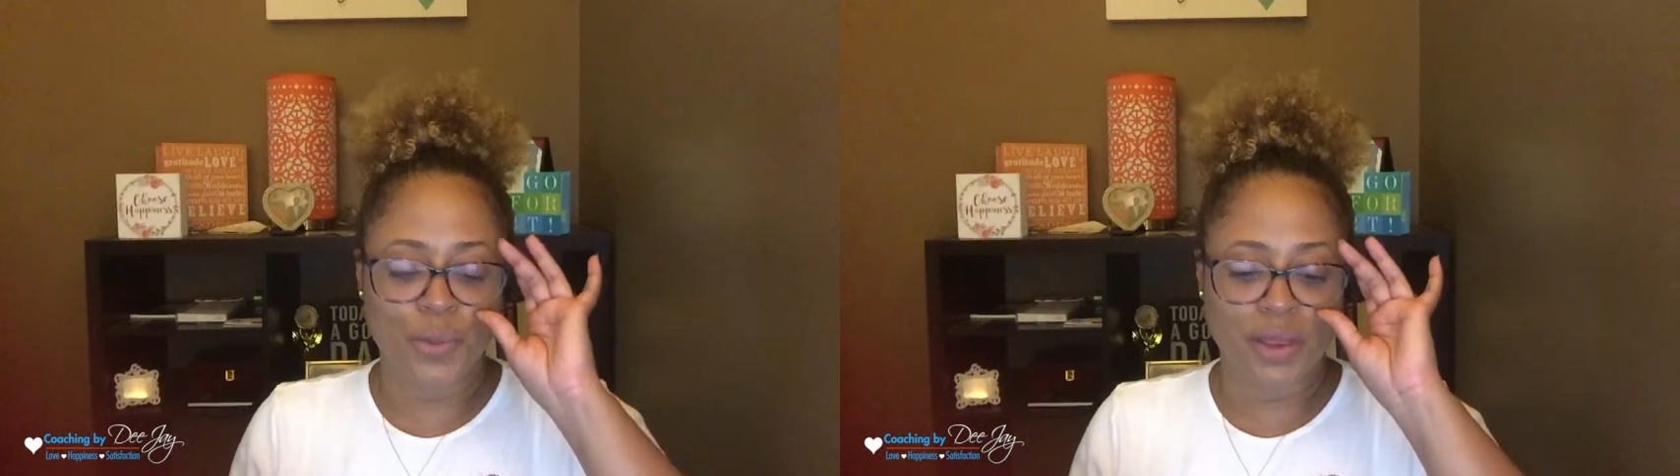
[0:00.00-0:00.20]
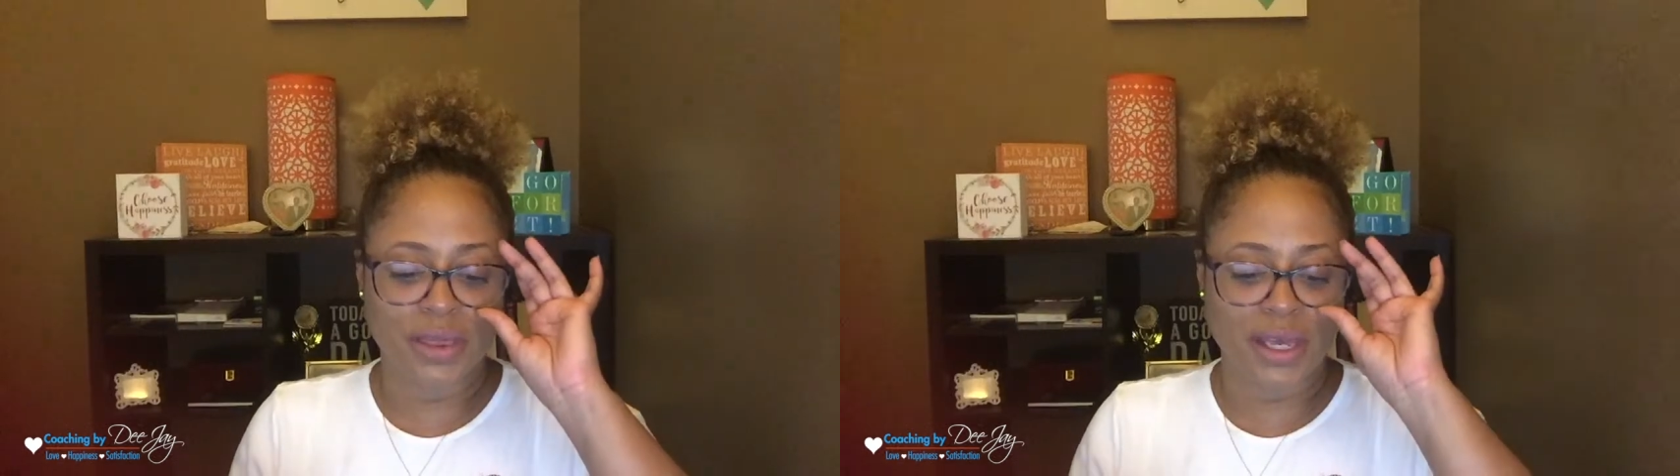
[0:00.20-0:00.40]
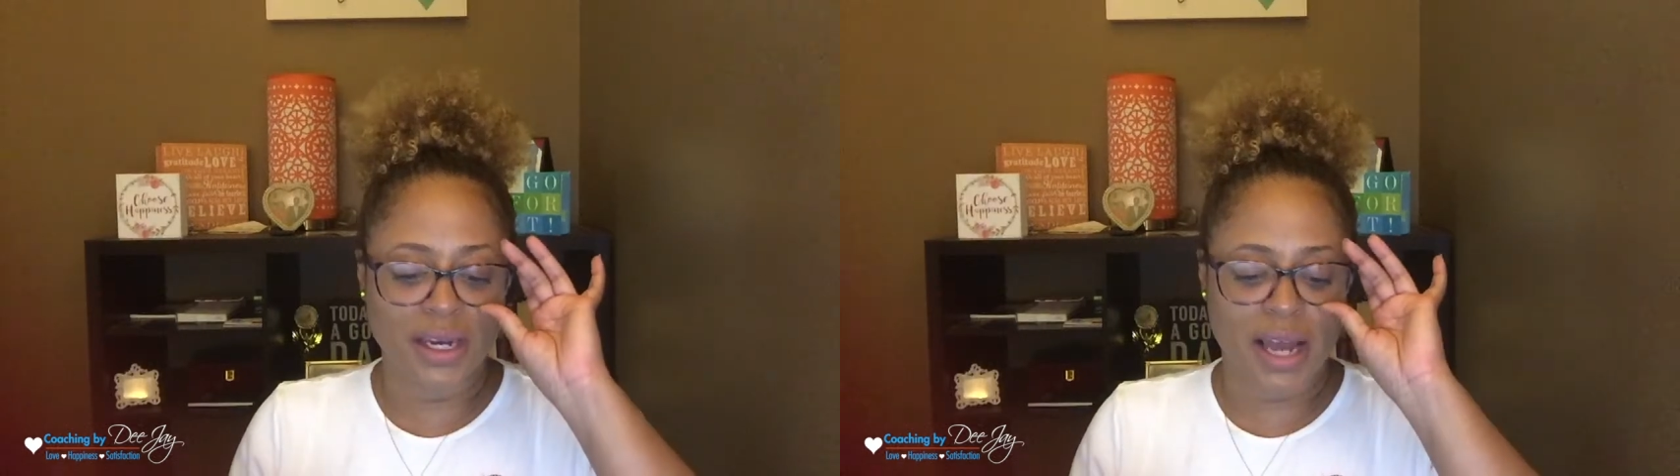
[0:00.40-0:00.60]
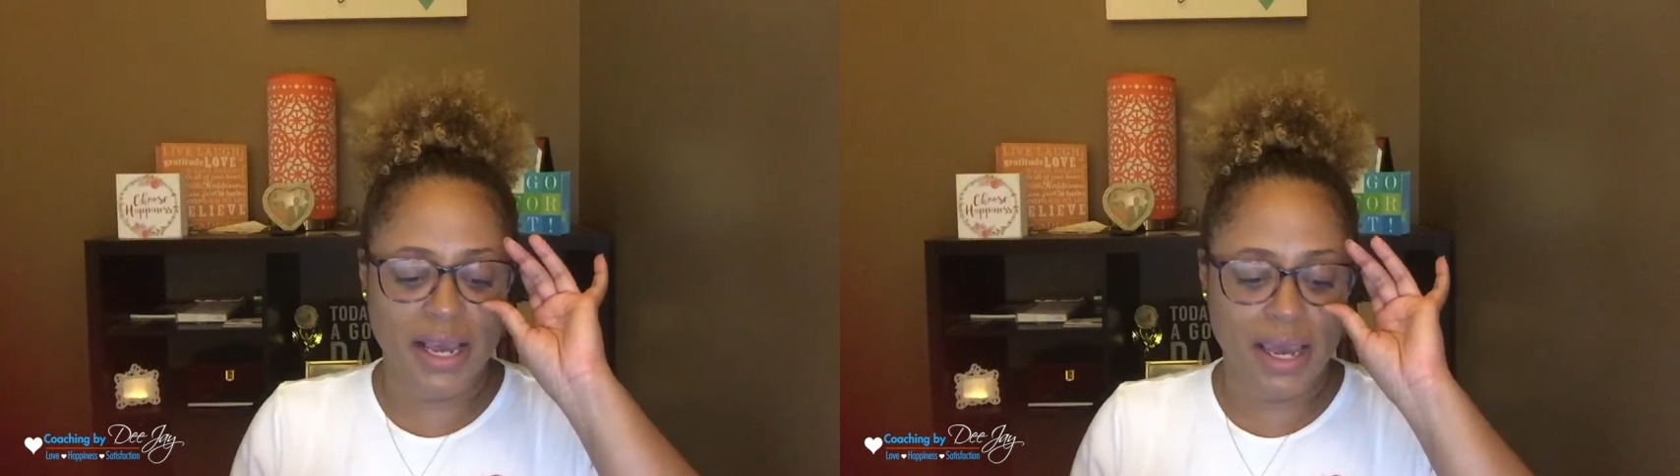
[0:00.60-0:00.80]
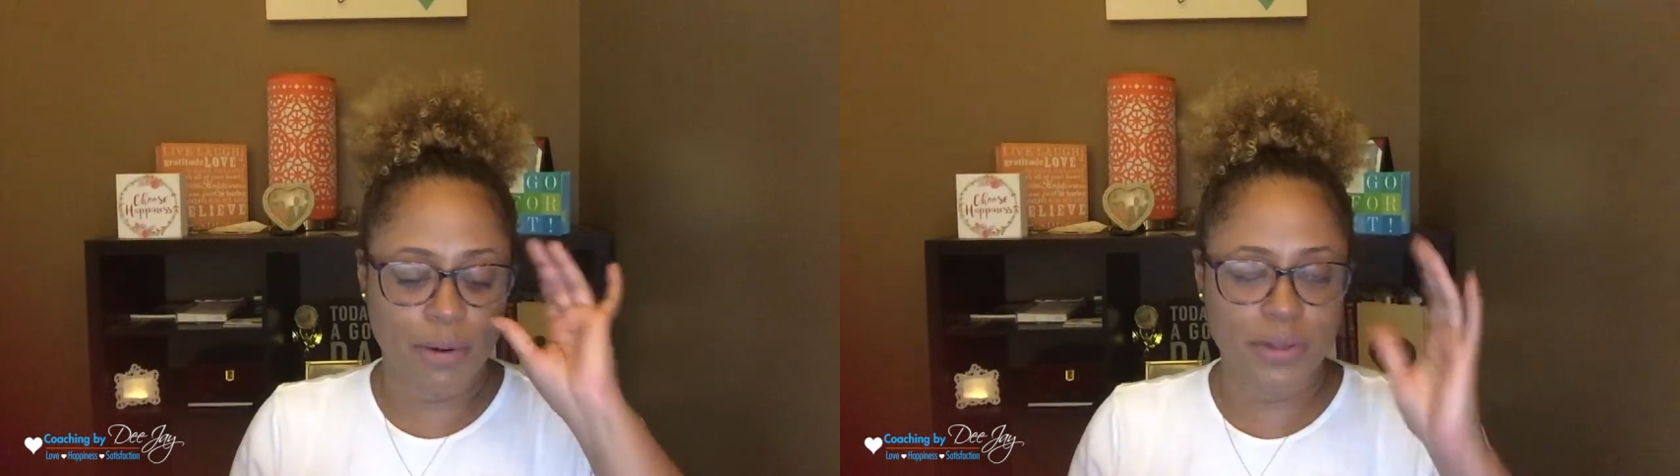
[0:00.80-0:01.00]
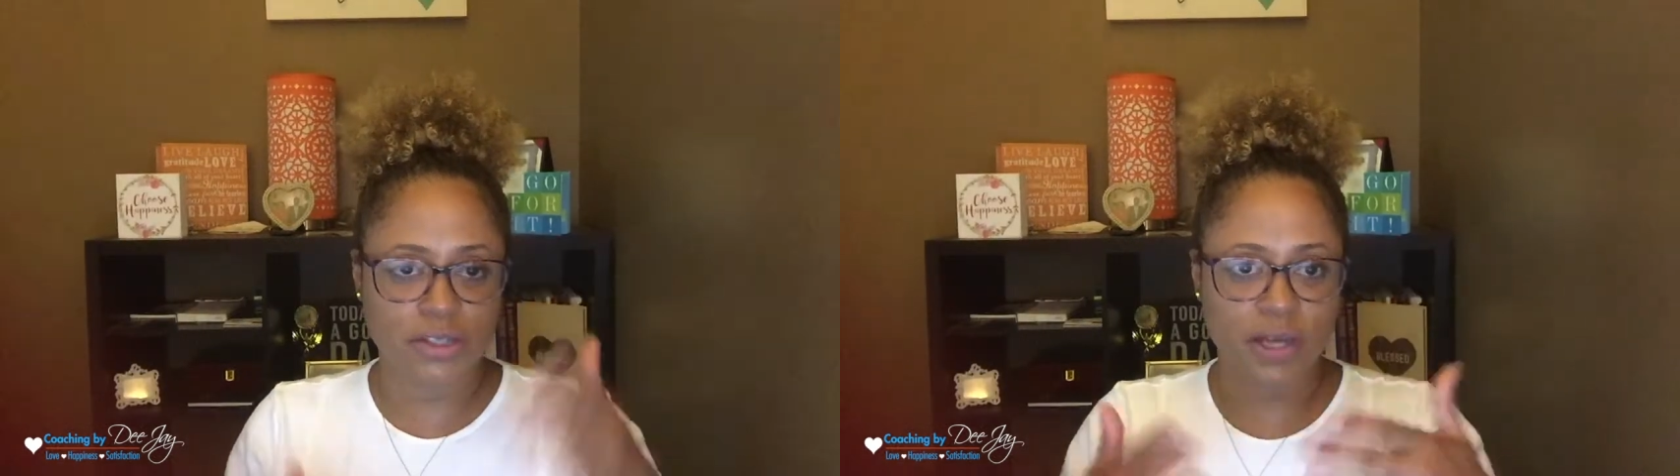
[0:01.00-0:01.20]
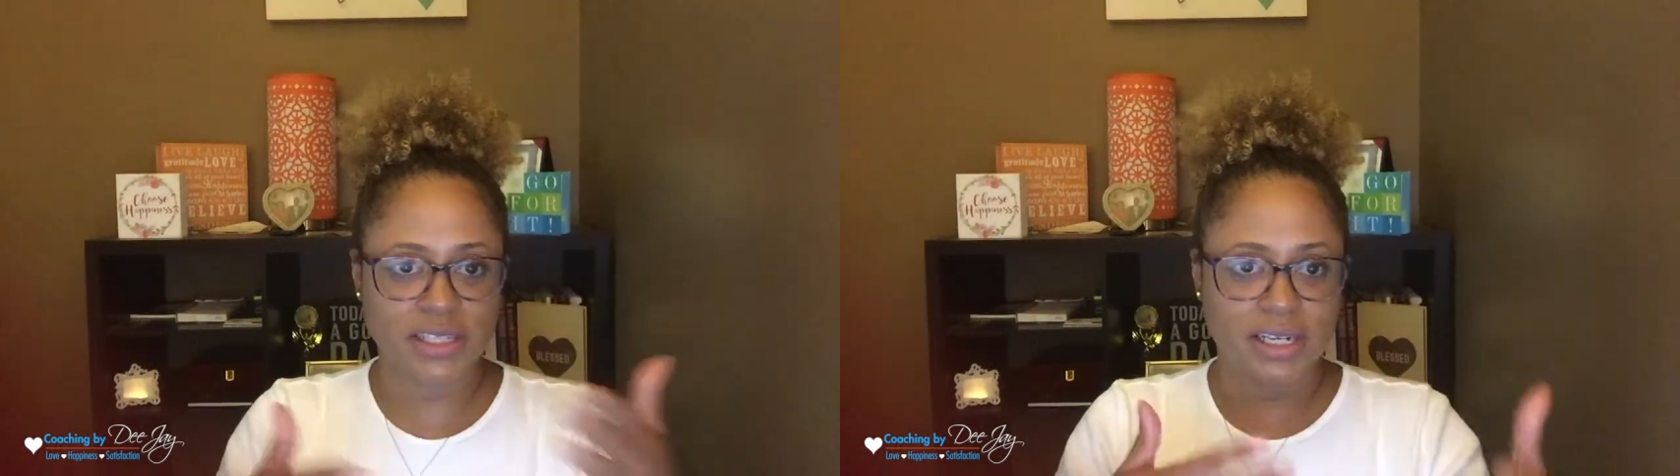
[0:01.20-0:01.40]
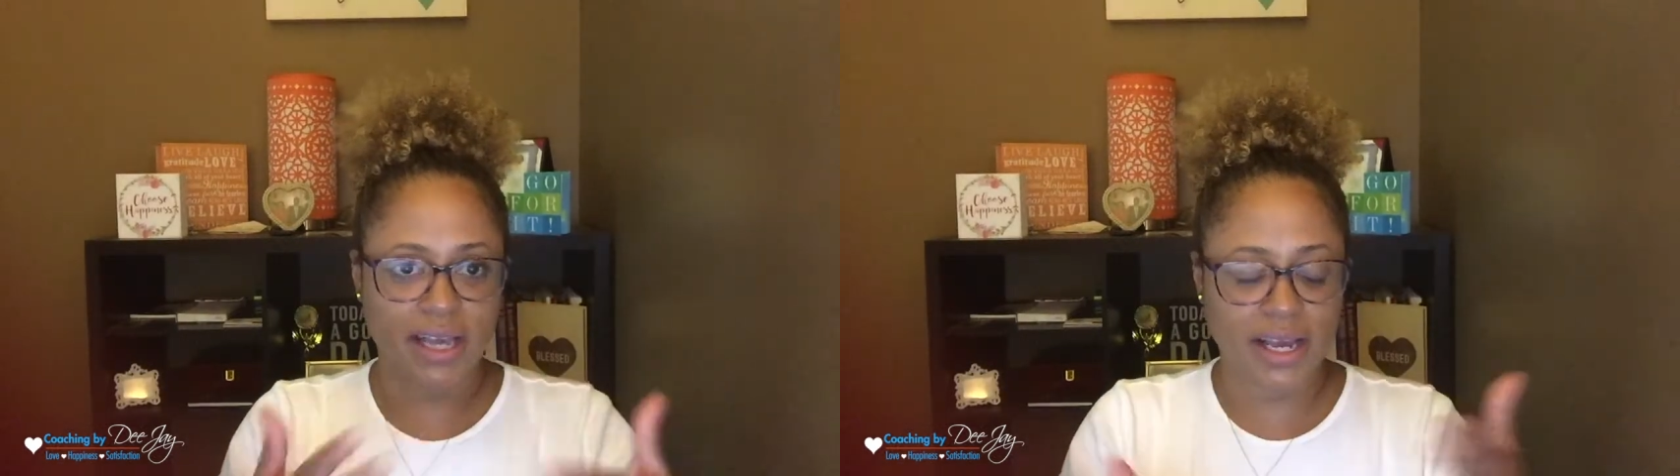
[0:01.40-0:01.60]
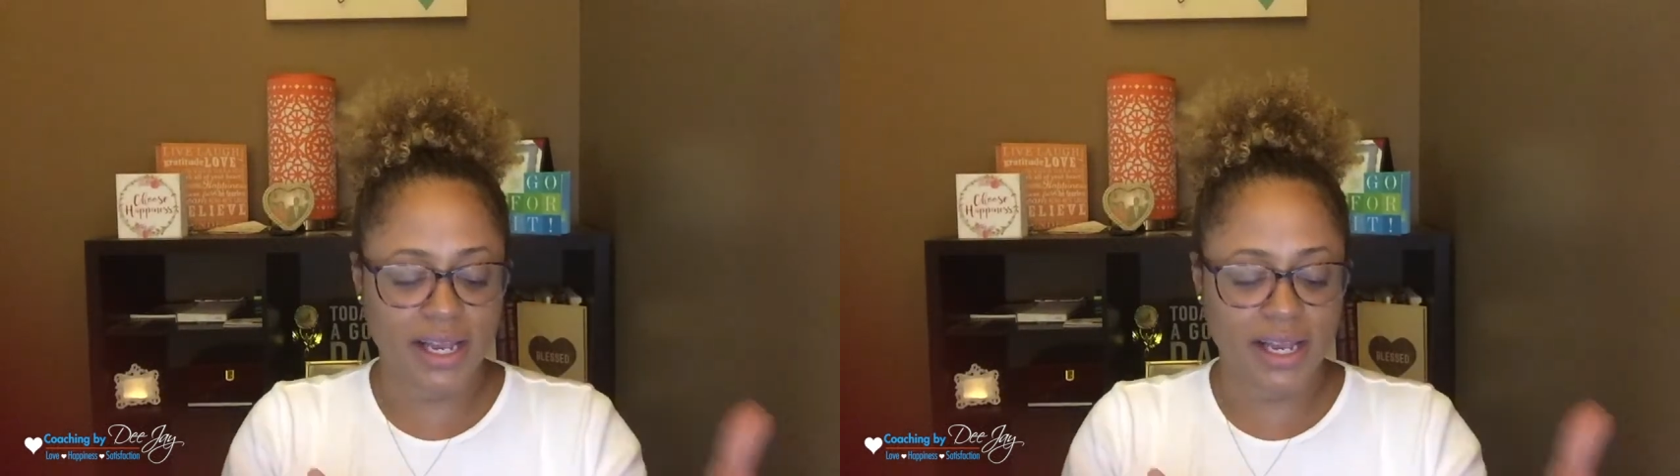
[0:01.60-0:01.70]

the thing that I came up with, so I said, like,